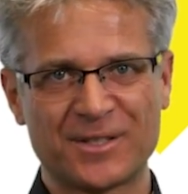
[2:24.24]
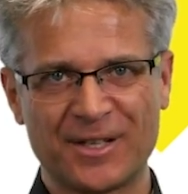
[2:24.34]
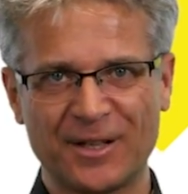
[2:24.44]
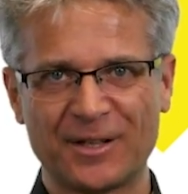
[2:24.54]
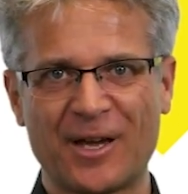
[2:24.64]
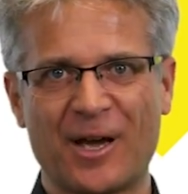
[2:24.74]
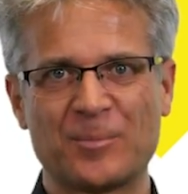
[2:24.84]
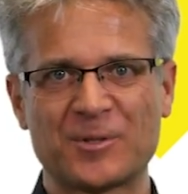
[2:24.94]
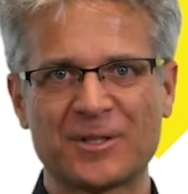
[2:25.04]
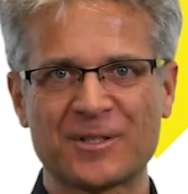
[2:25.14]
skill
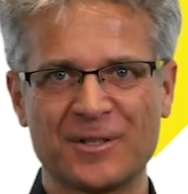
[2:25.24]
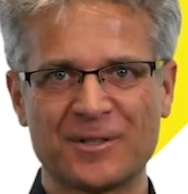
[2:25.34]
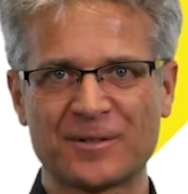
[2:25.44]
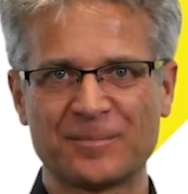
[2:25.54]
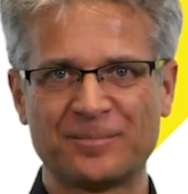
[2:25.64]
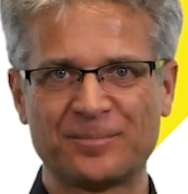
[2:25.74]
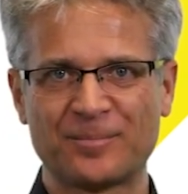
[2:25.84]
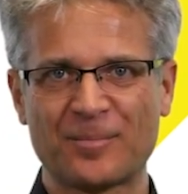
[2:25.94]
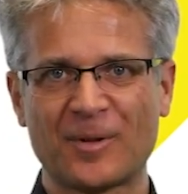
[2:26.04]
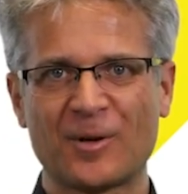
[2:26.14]
gaps exist.
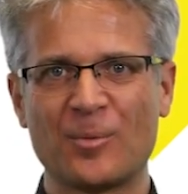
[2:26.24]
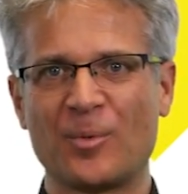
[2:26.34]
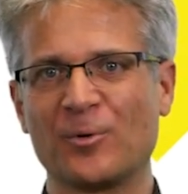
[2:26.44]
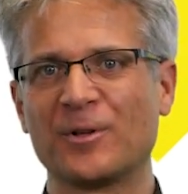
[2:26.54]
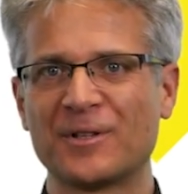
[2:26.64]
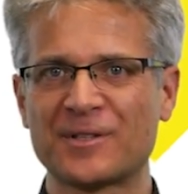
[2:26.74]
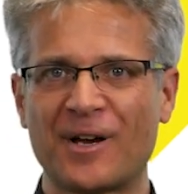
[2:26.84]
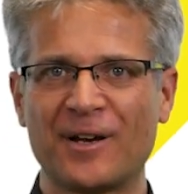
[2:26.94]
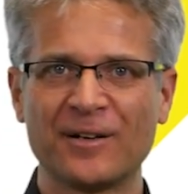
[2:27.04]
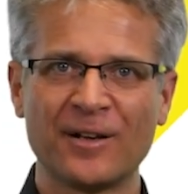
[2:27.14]
Component
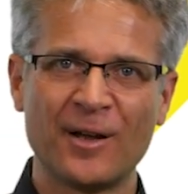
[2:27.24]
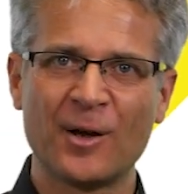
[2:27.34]
design,